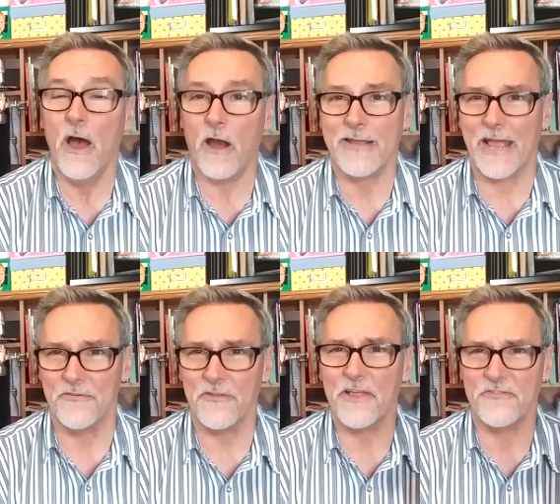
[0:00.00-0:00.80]
okay
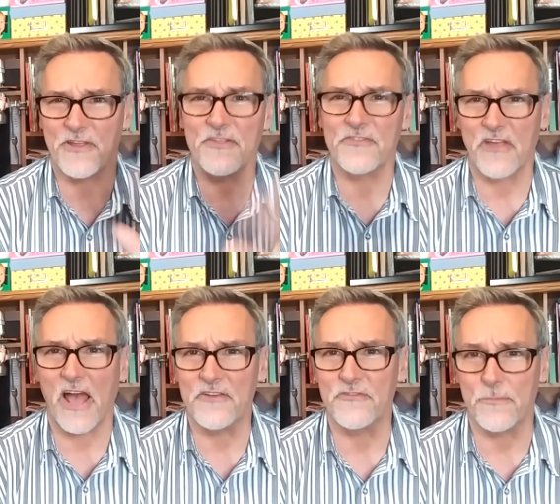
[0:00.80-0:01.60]
so let's say this
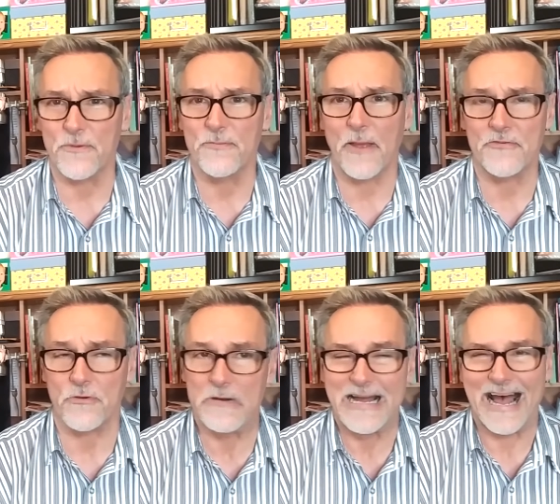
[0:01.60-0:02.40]
guy is super
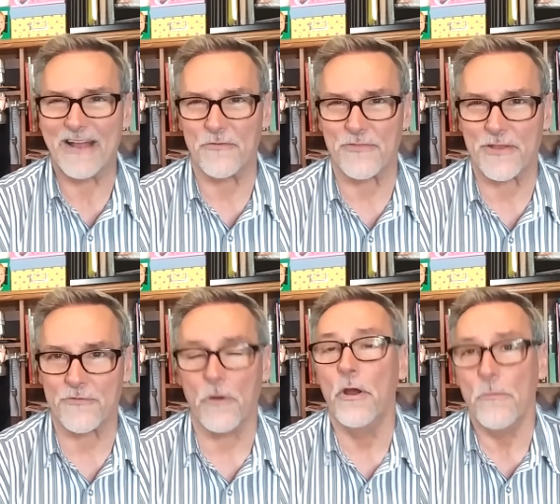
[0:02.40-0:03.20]
special i don't think
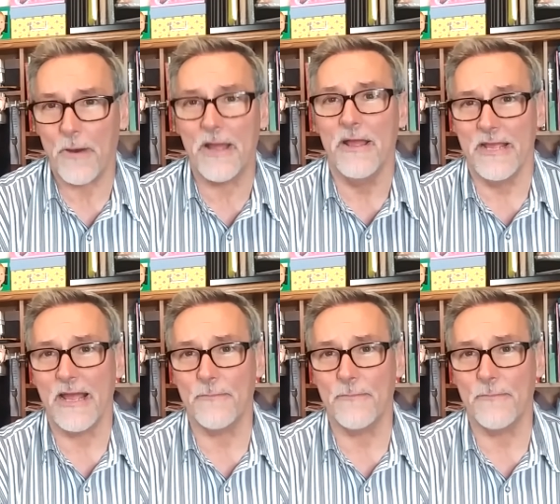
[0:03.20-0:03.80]
so but yeah,